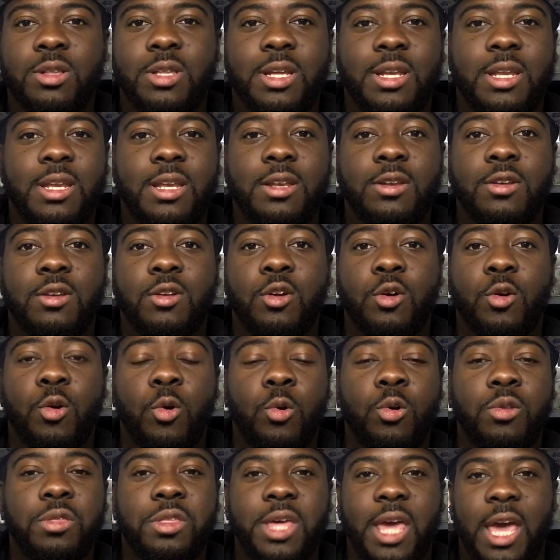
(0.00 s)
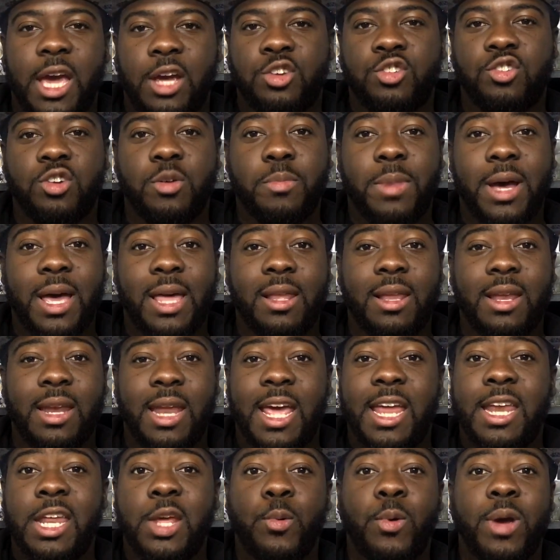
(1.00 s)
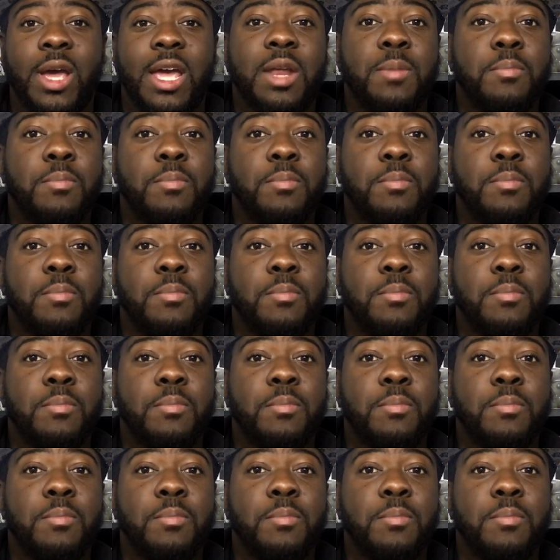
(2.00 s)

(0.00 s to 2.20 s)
They didn't go the extra mile in any way.